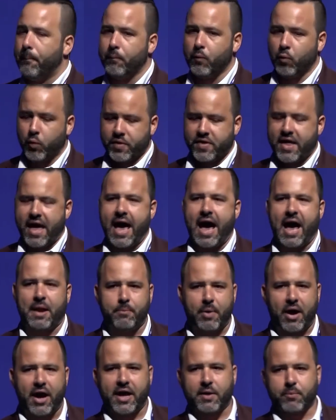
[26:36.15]
With the ad
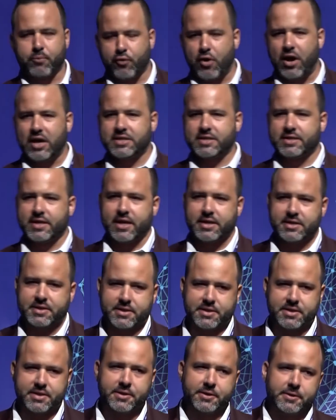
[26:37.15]
buying
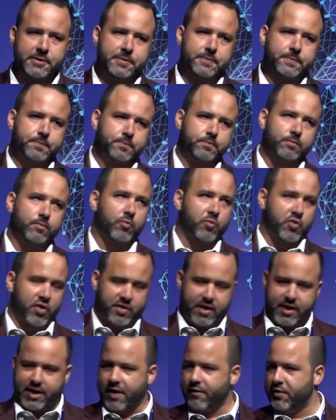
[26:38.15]
process, just
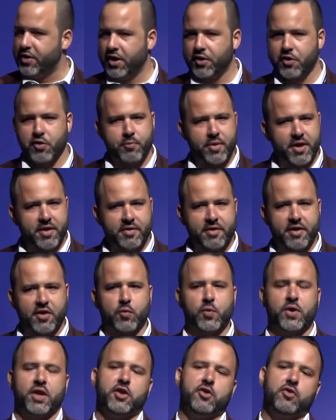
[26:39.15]
like every other business,
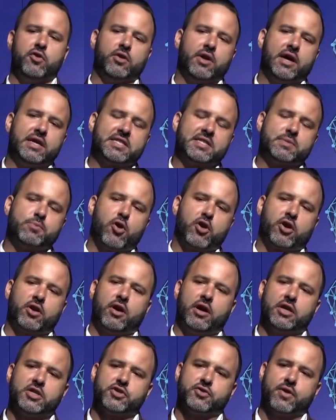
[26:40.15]
we can utilize smart
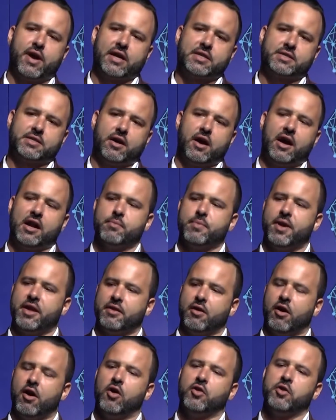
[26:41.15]
contracts to automate
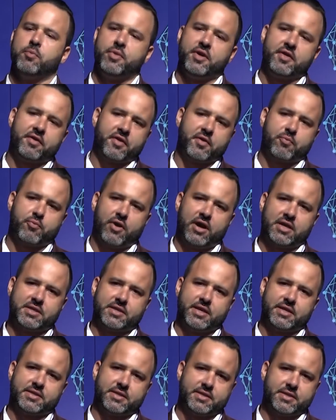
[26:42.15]
all the business
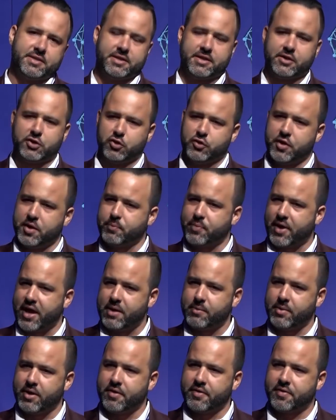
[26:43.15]
processes, including
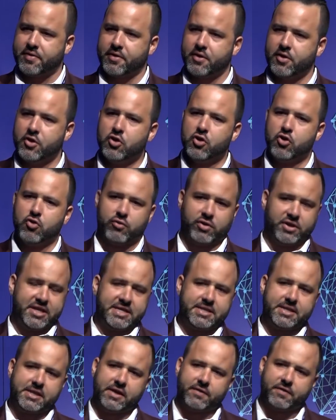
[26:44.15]
payments,
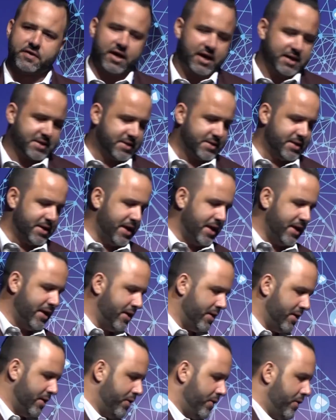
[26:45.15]
releasing of custody,
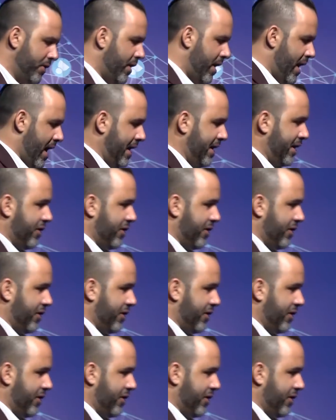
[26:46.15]
any